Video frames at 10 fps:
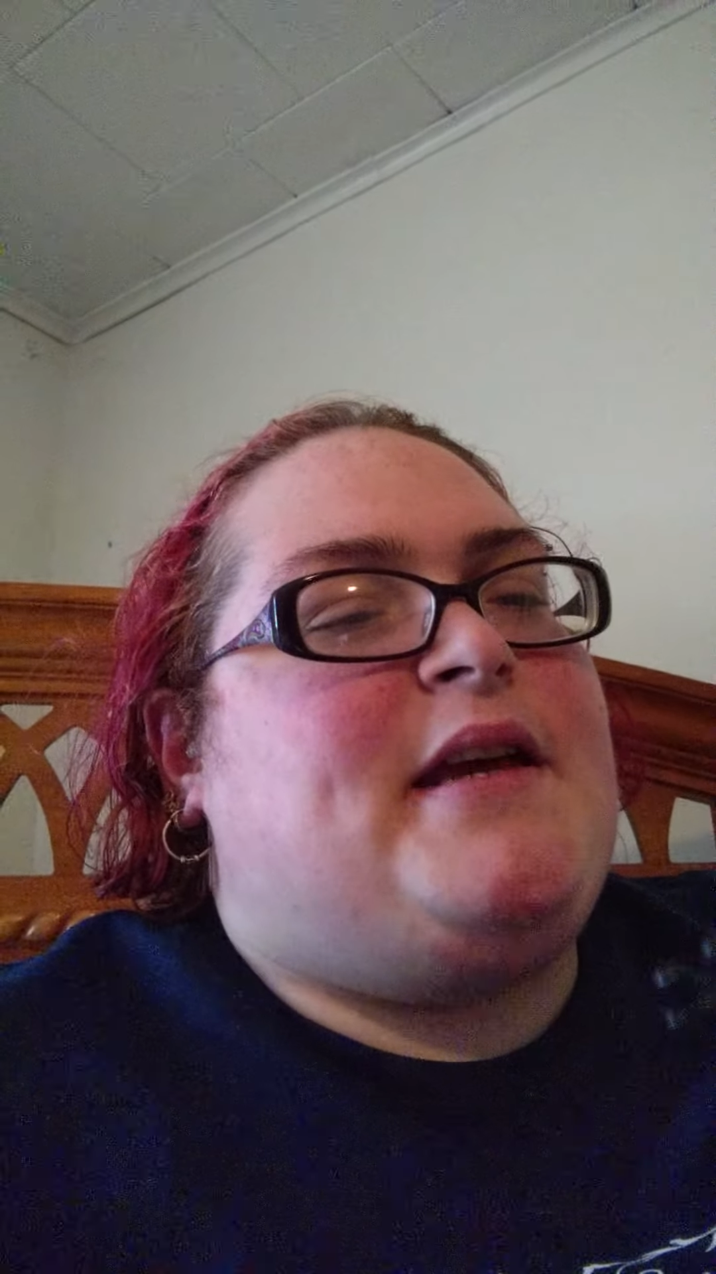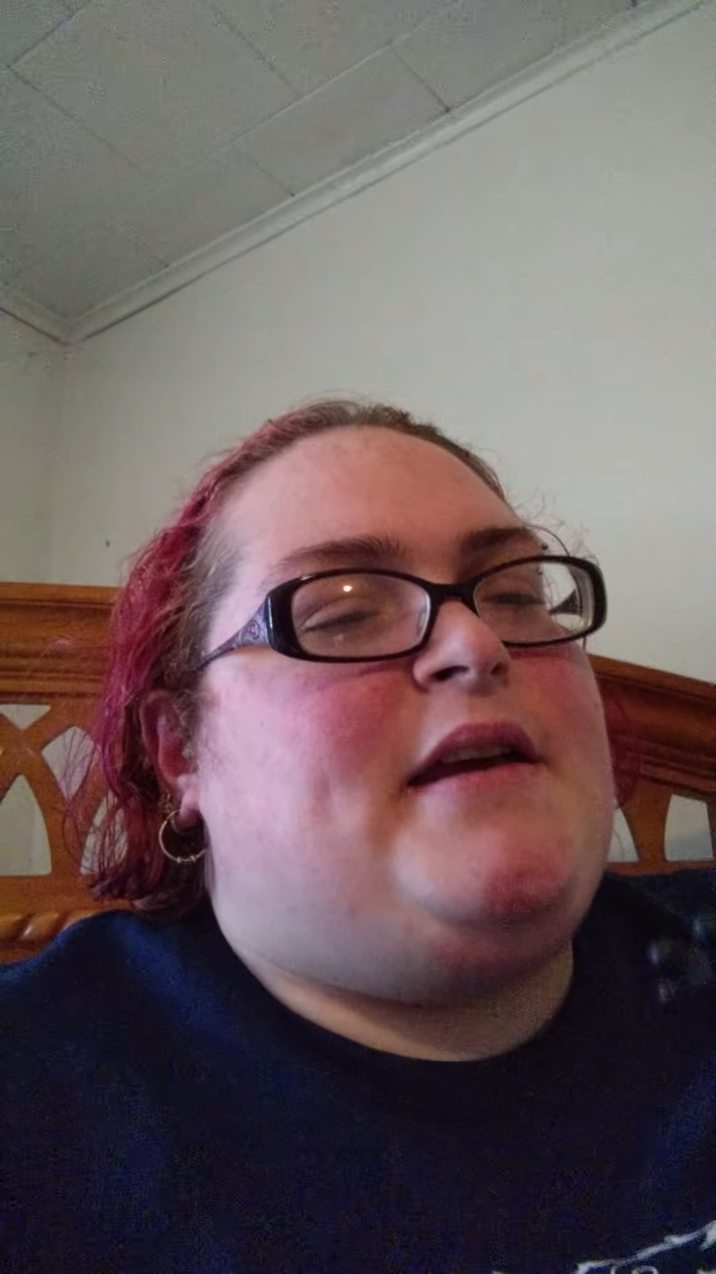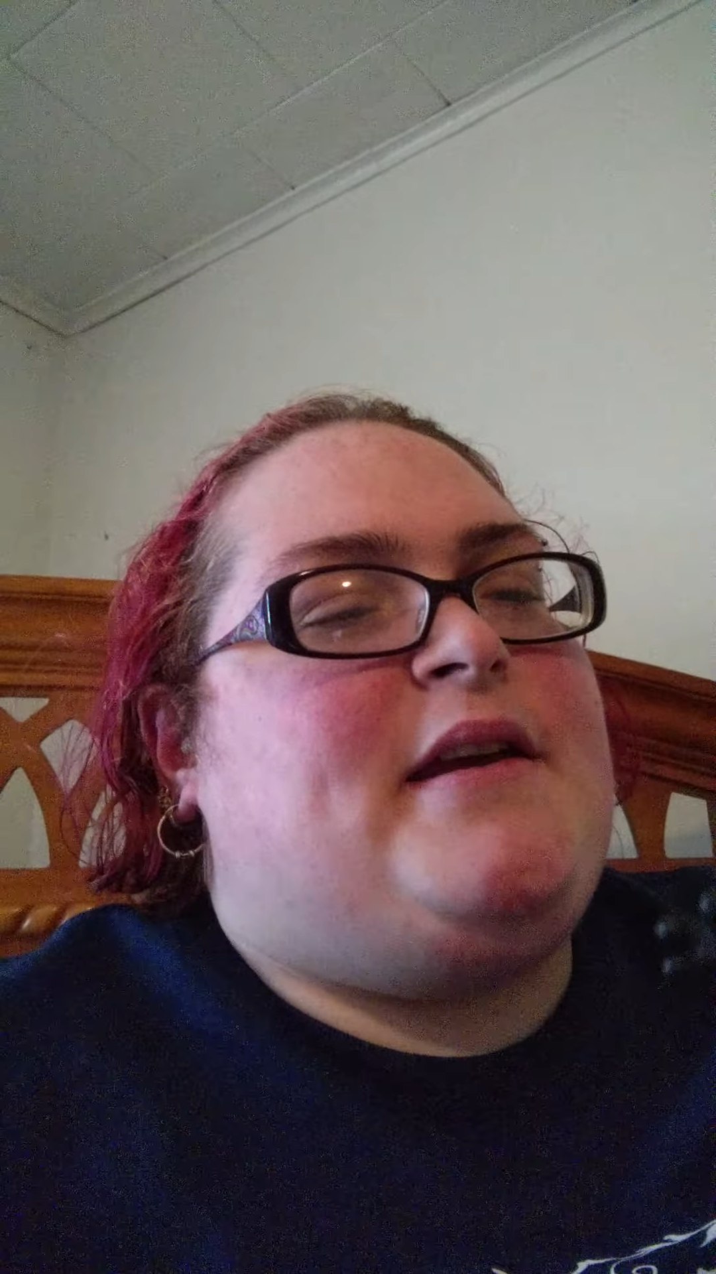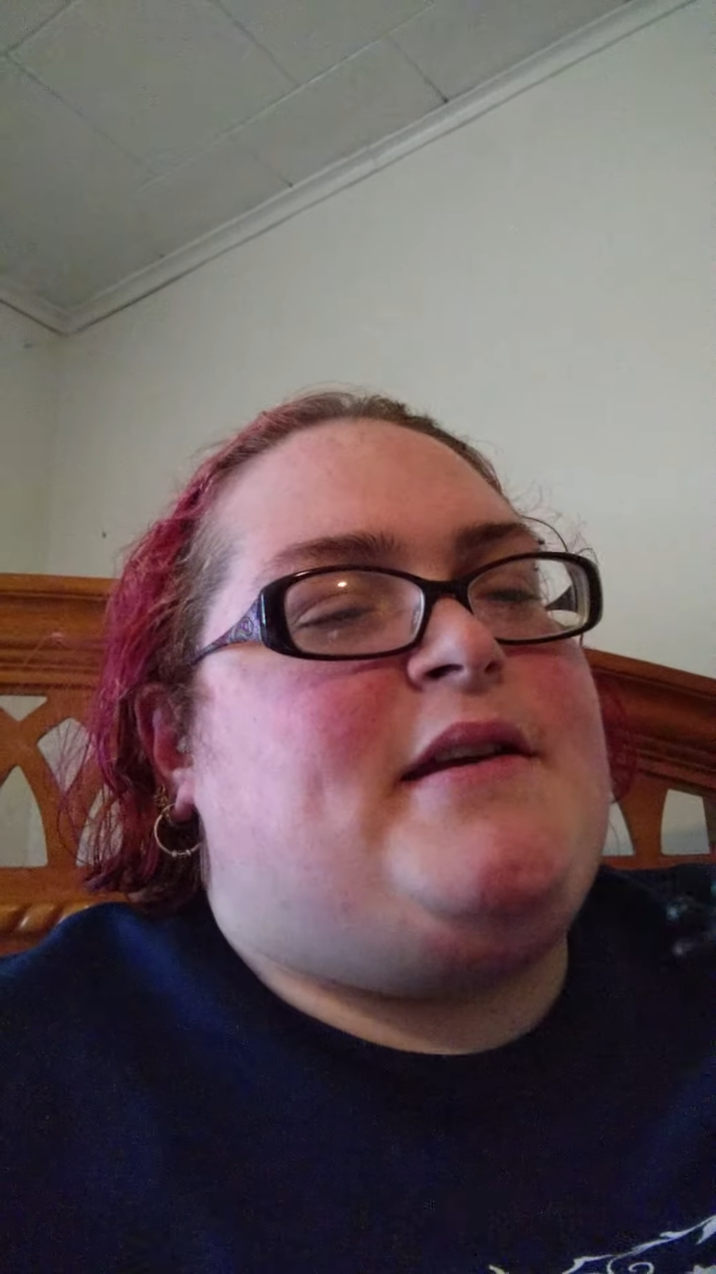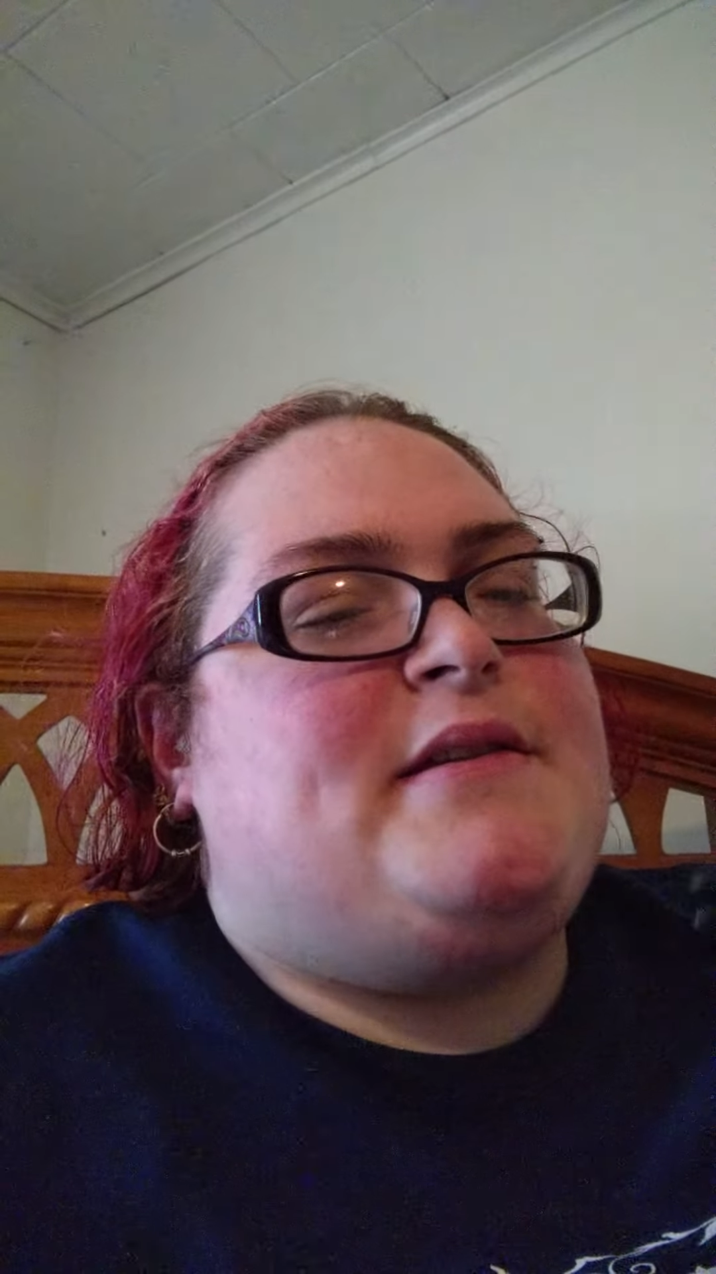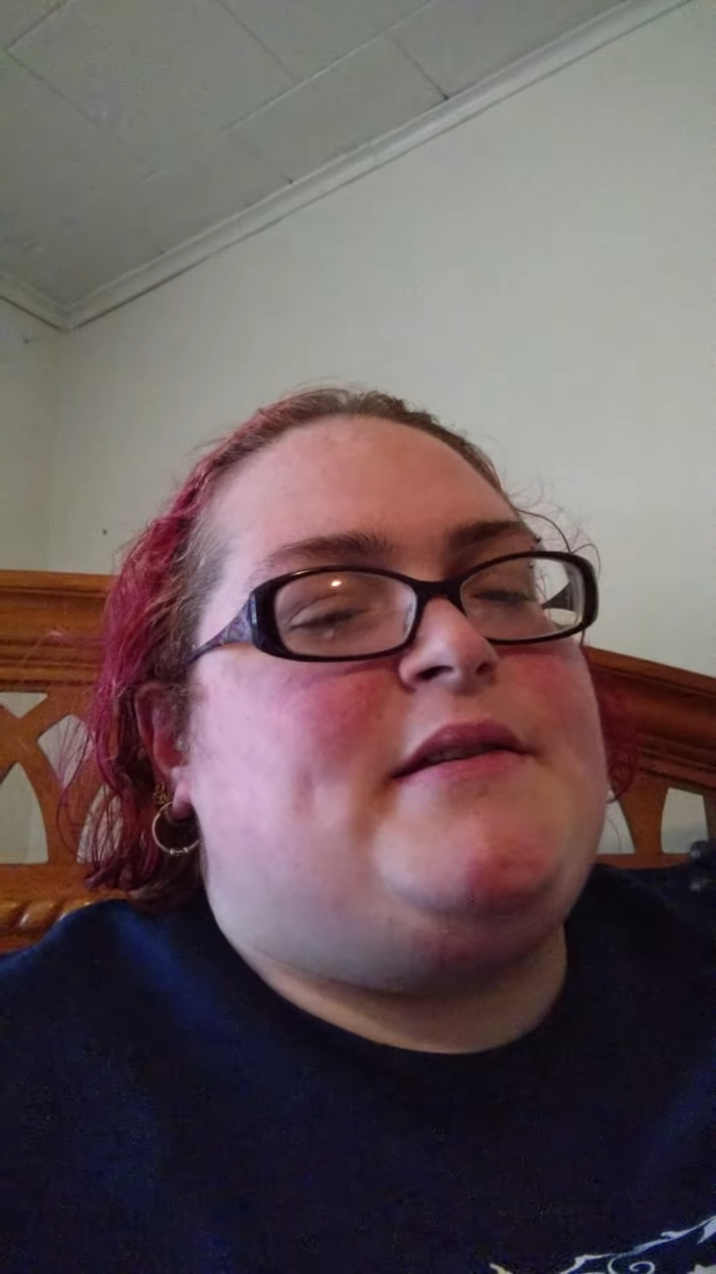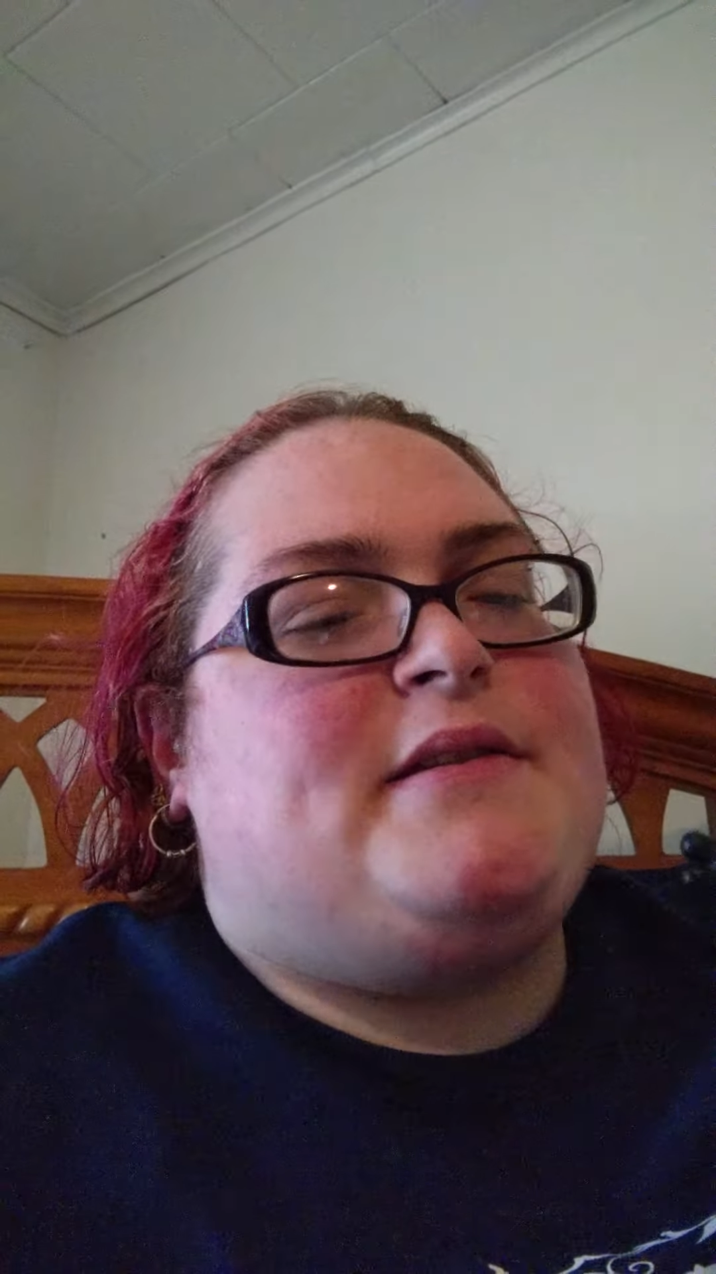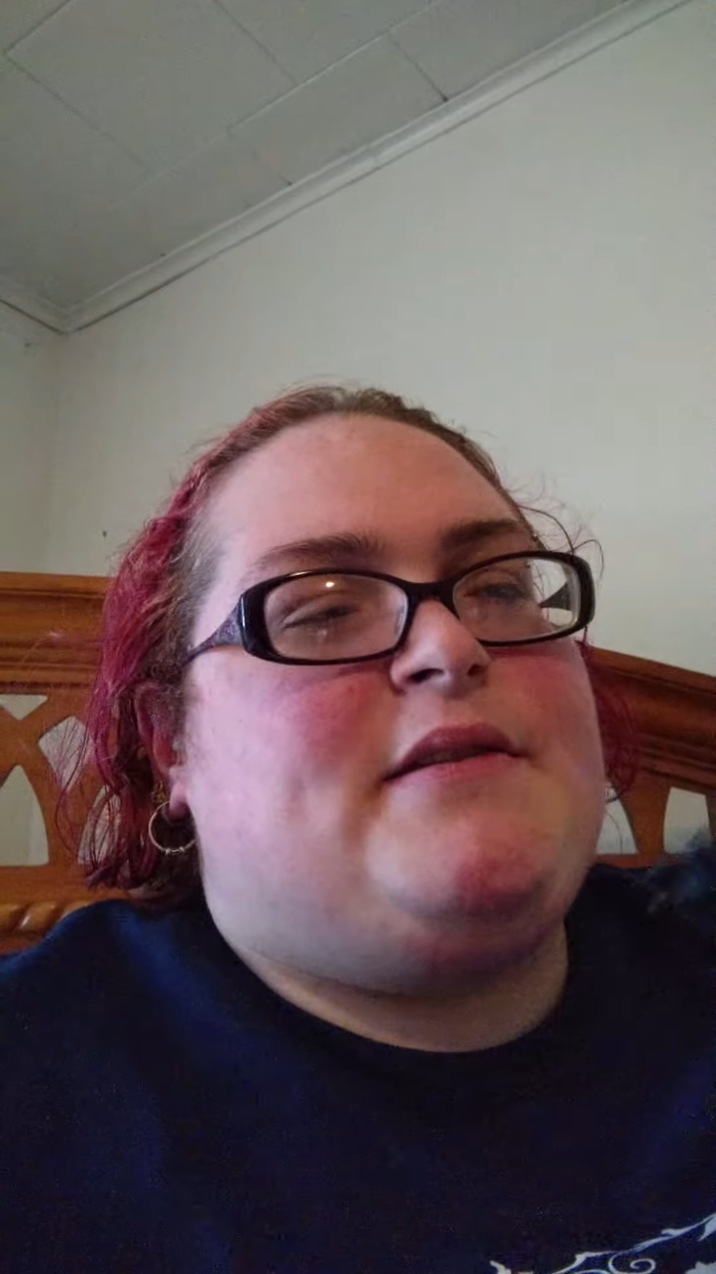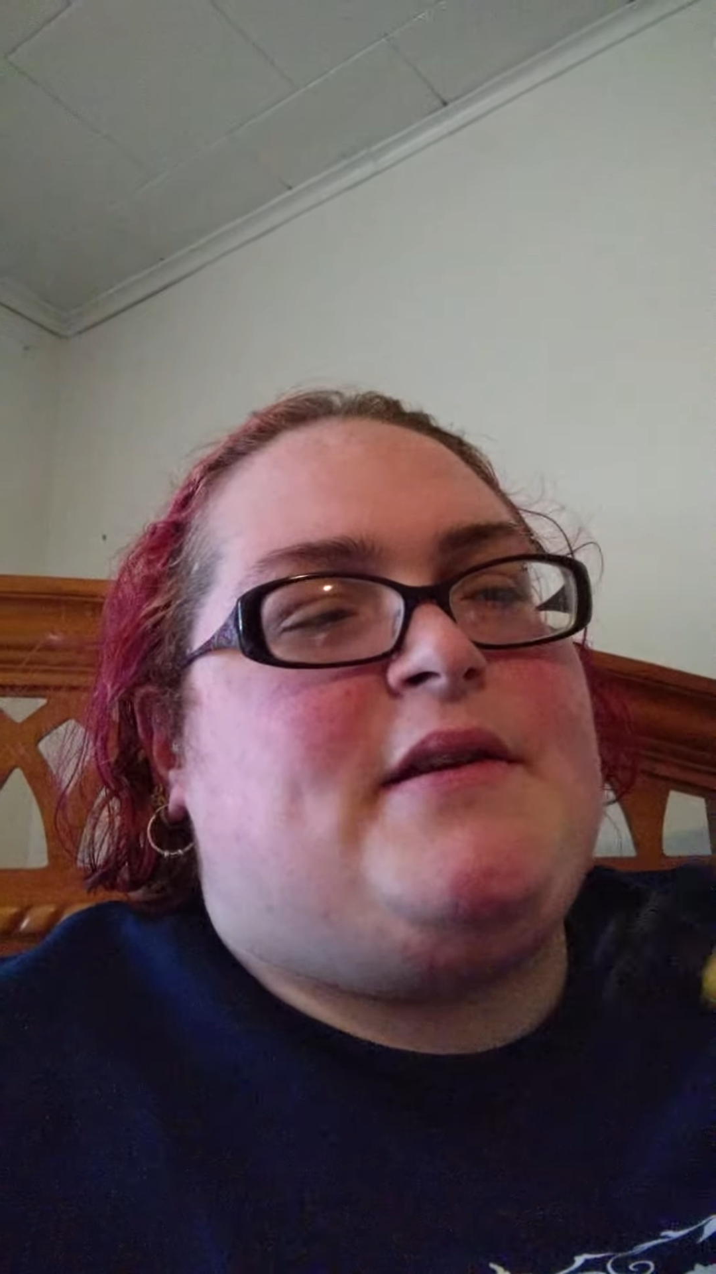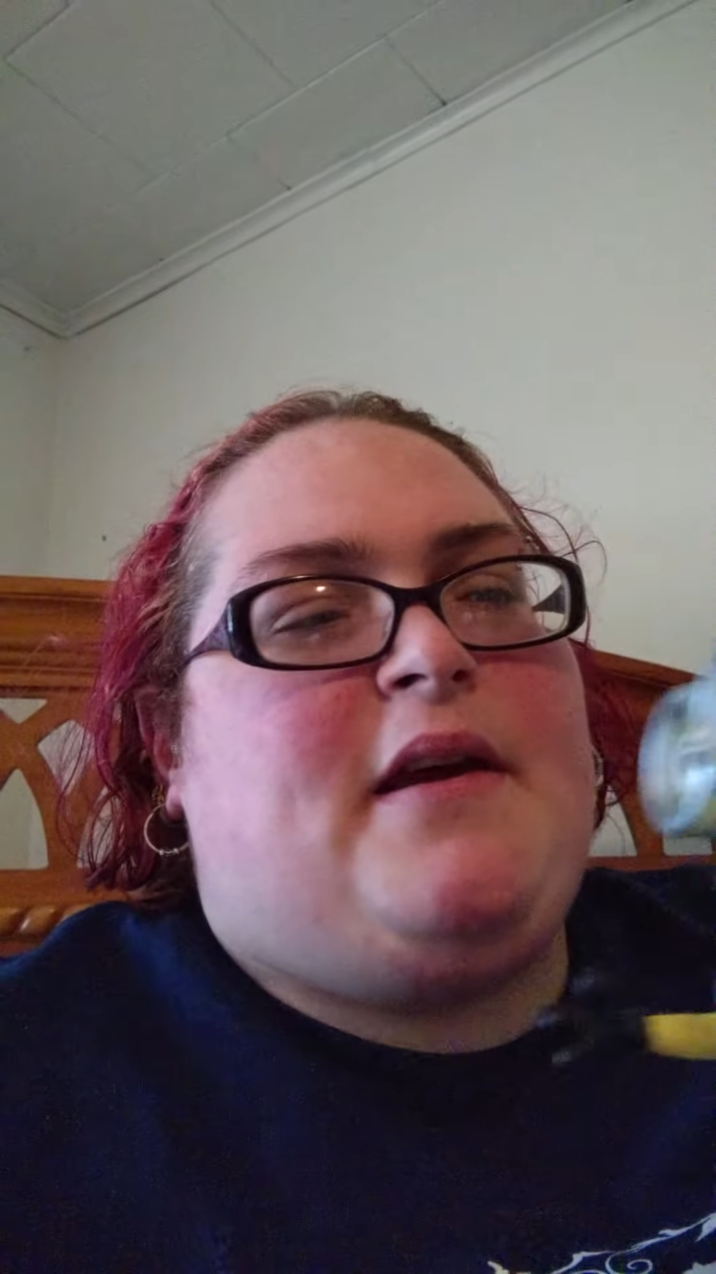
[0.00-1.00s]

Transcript: is